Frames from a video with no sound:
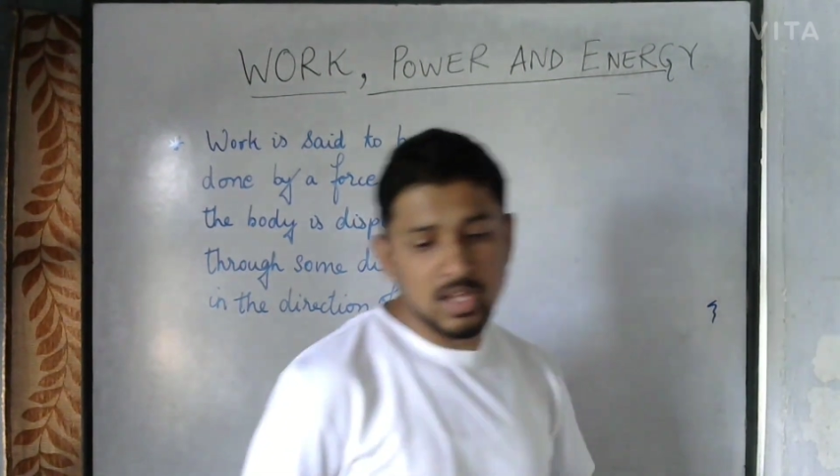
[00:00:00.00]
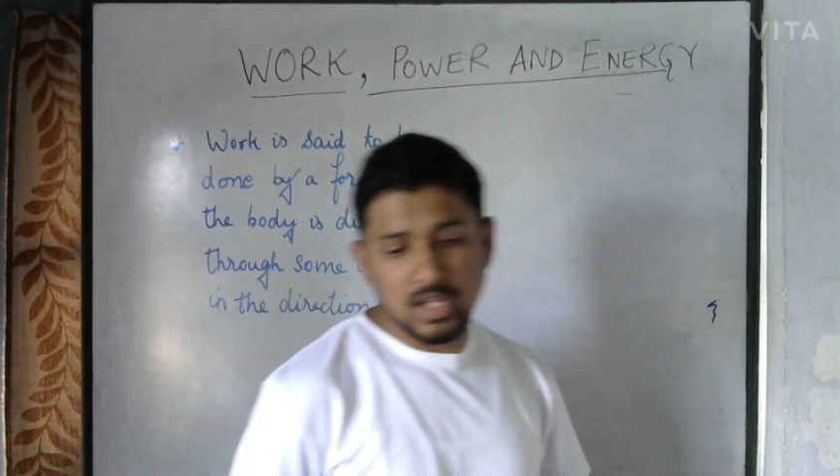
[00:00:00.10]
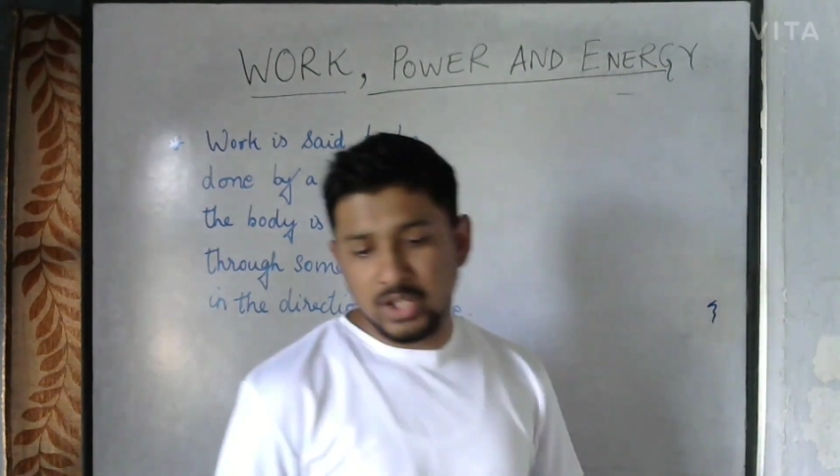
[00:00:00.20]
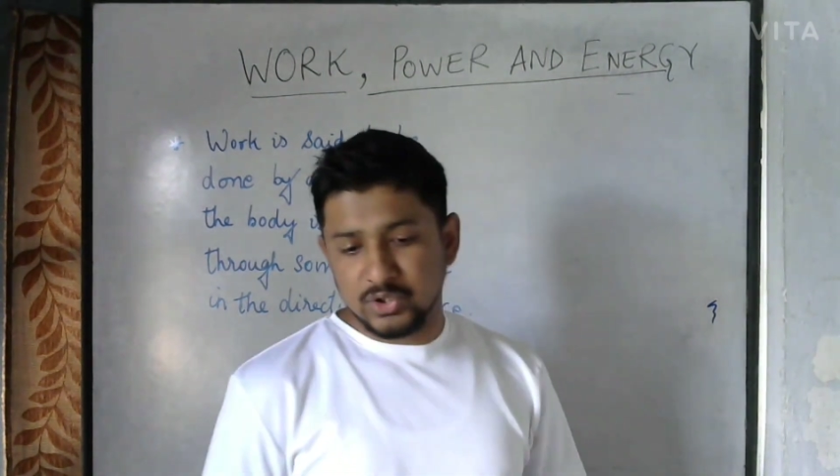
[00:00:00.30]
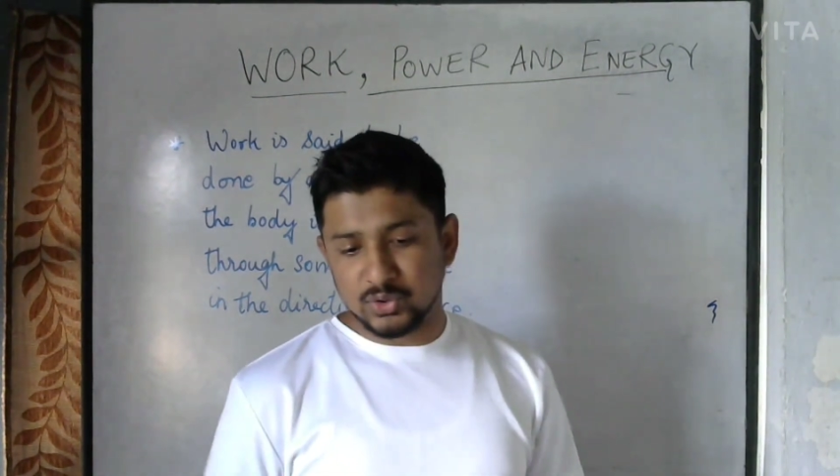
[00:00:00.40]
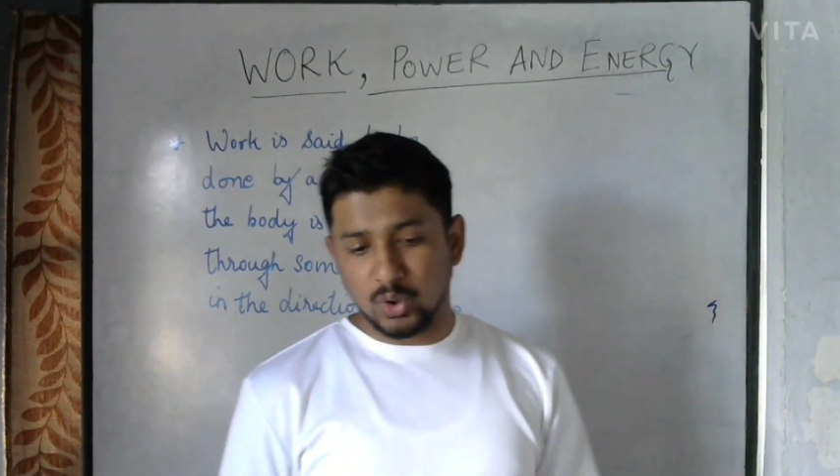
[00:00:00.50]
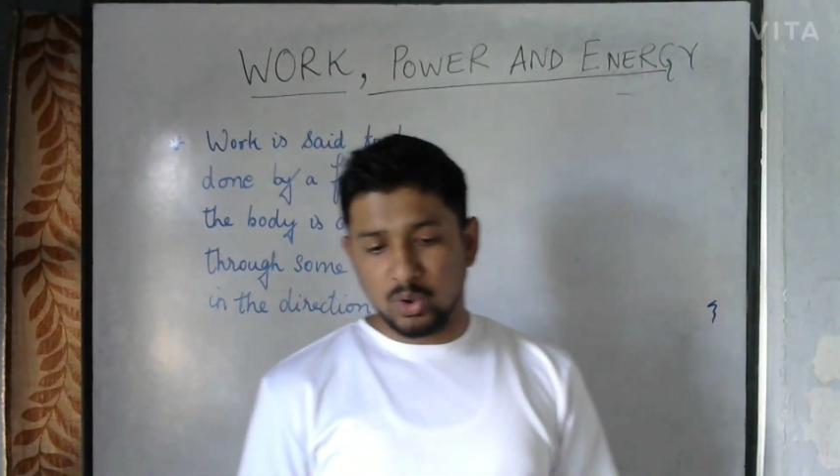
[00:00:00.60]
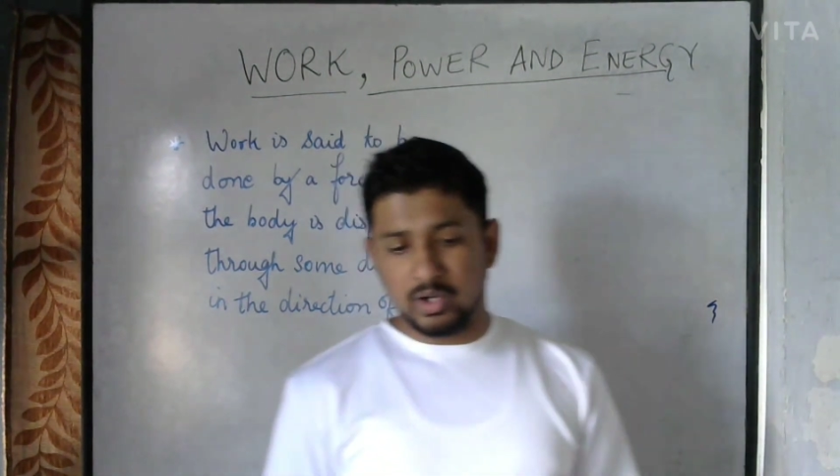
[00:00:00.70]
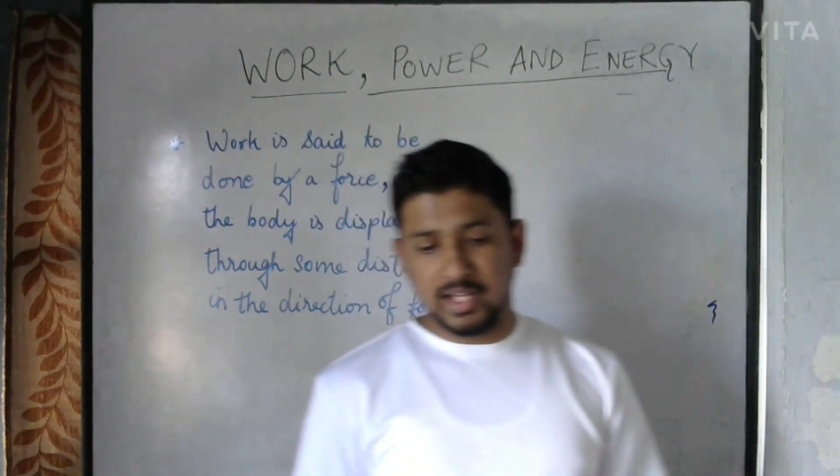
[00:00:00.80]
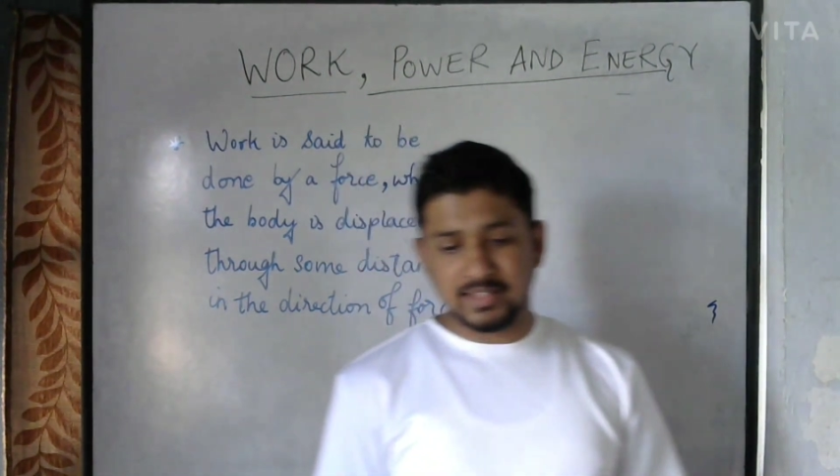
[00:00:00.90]
So
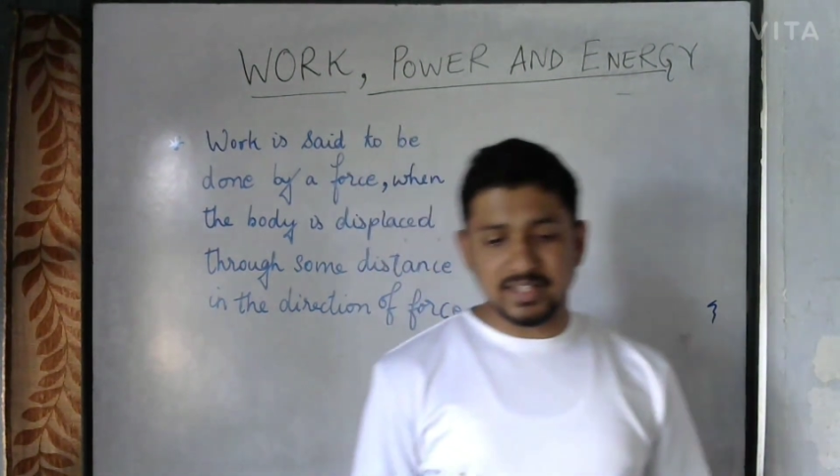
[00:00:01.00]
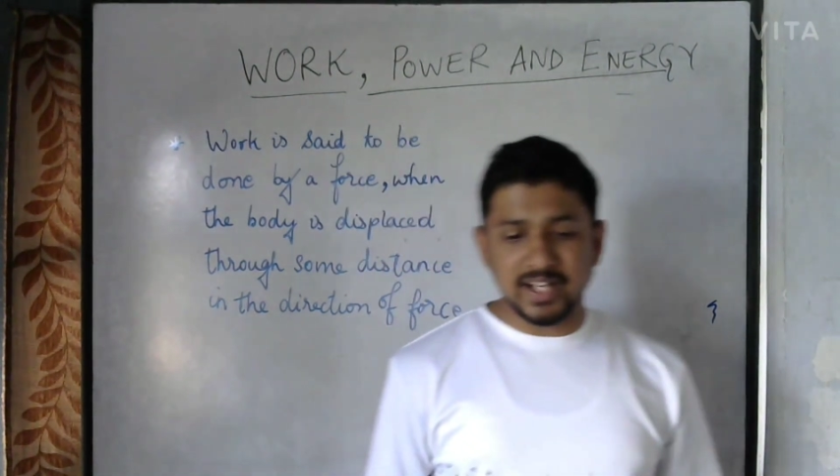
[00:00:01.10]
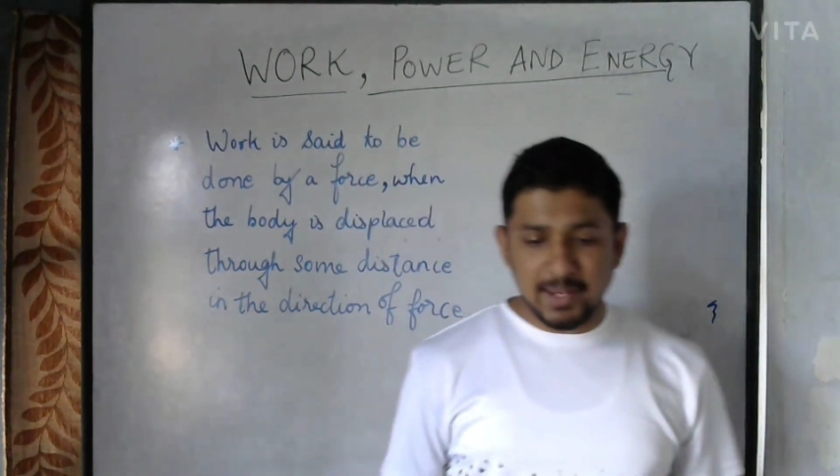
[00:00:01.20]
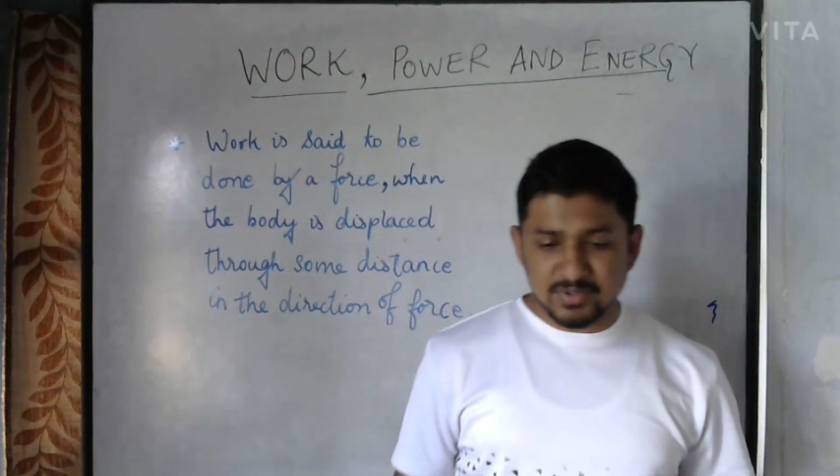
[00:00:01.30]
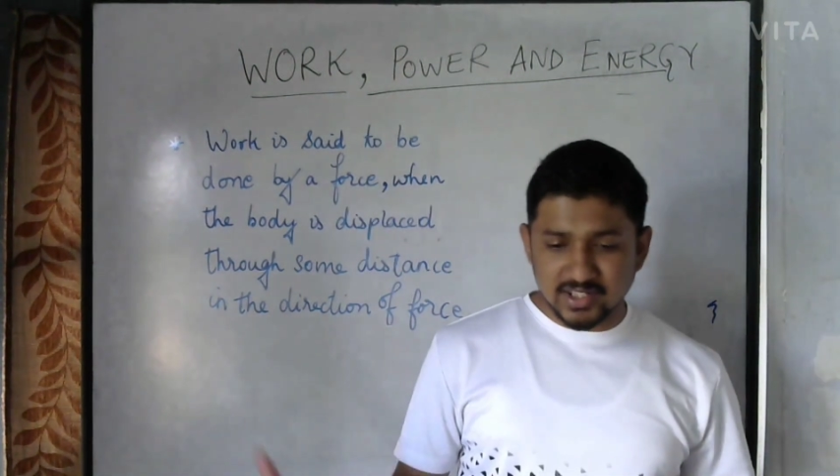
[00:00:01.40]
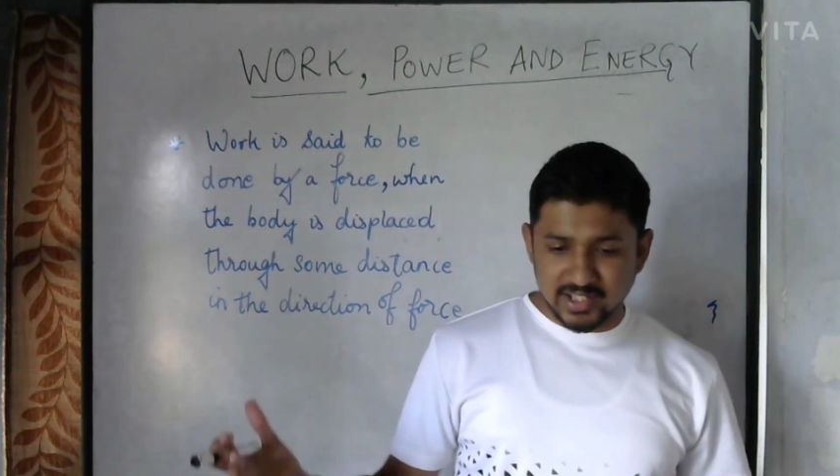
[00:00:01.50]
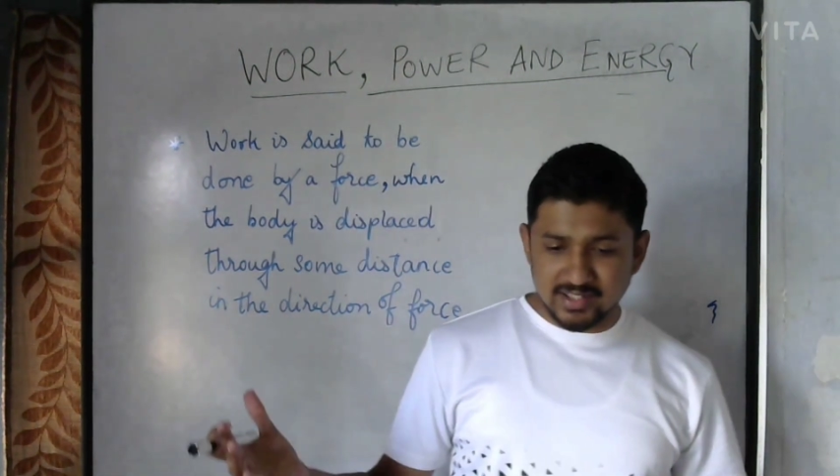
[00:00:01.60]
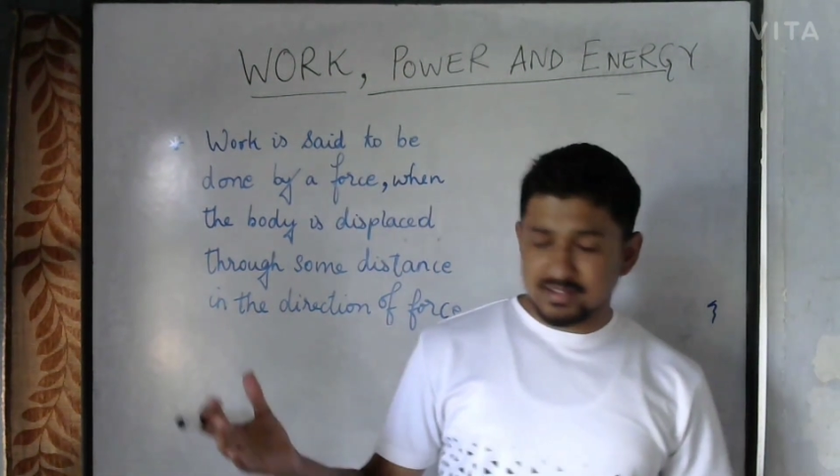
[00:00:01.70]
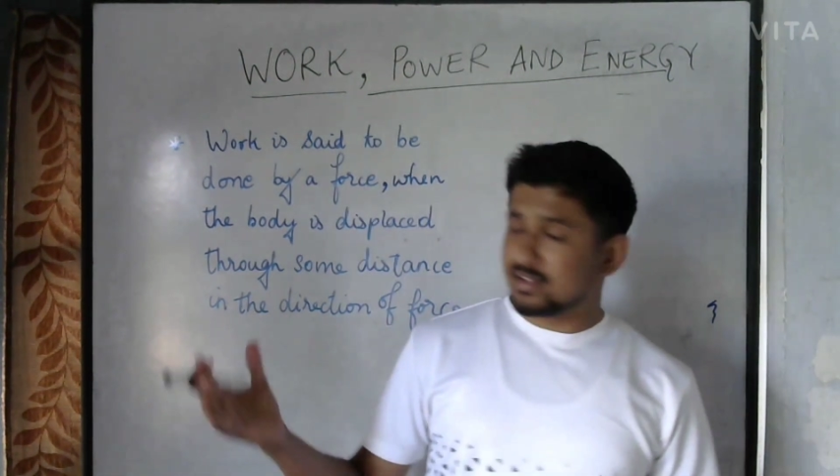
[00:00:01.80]
as the name suggests,